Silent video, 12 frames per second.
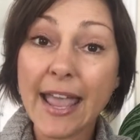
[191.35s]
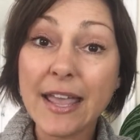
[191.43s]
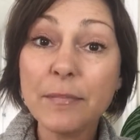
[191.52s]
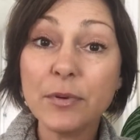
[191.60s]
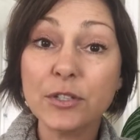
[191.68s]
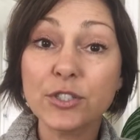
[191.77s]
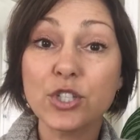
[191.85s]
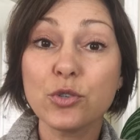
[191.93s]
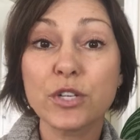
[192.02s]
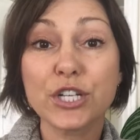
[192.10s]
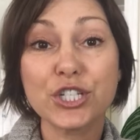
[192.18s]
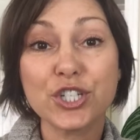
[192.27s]
able
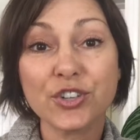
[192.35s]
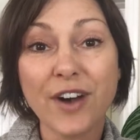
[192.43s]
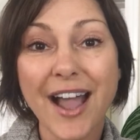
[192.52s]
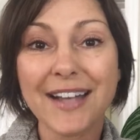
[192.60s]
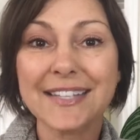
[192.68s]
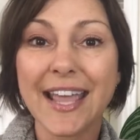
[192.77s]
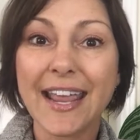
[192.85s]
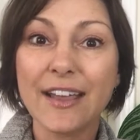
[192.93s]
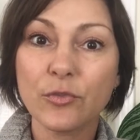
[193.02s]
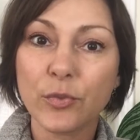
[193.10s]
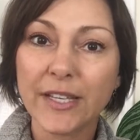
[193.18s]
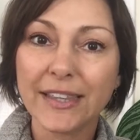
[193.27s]
to contract
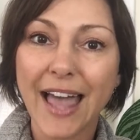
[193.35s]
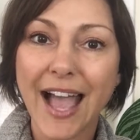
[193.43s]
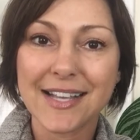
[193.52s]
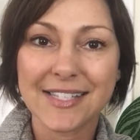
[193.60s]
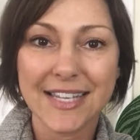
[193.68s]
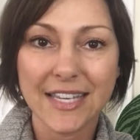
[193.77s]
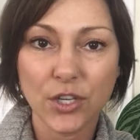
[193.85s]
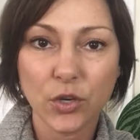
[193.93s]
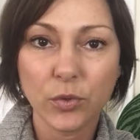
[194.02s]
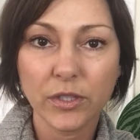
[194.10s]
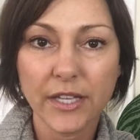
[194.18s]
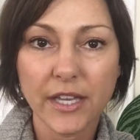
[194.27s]
and relax
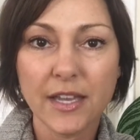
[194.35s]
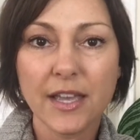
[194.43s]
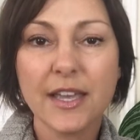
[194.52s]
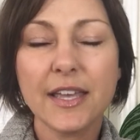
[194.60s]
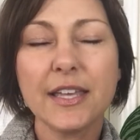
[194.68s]
equally